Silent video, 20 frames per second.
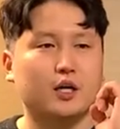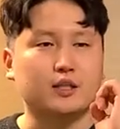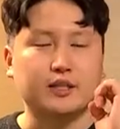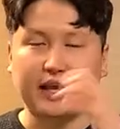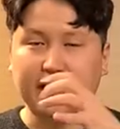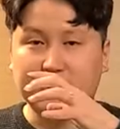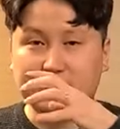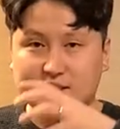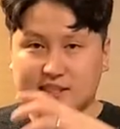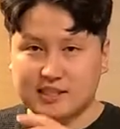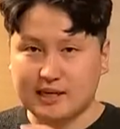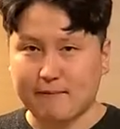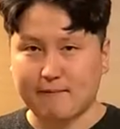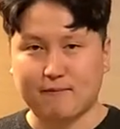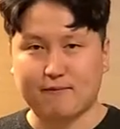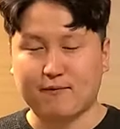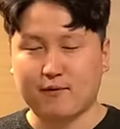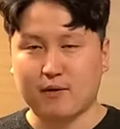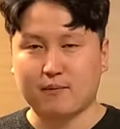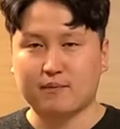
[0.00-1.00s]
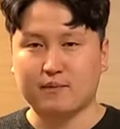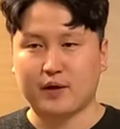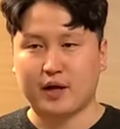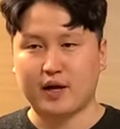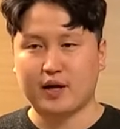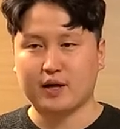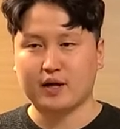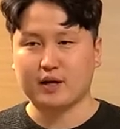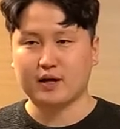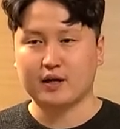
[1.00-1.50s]
take a sip from
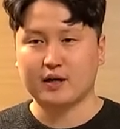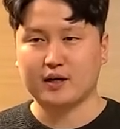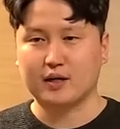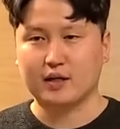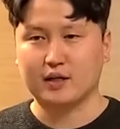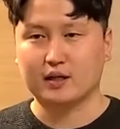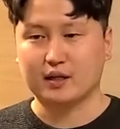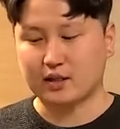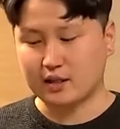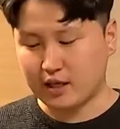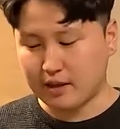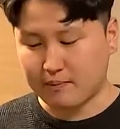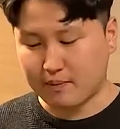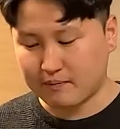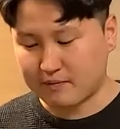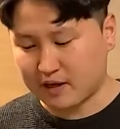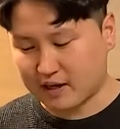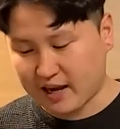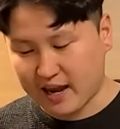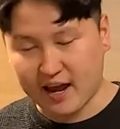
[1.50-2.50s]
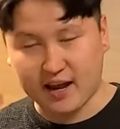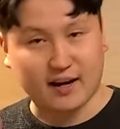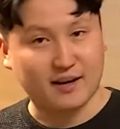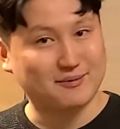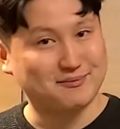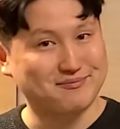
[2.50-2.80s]
the tip of the can.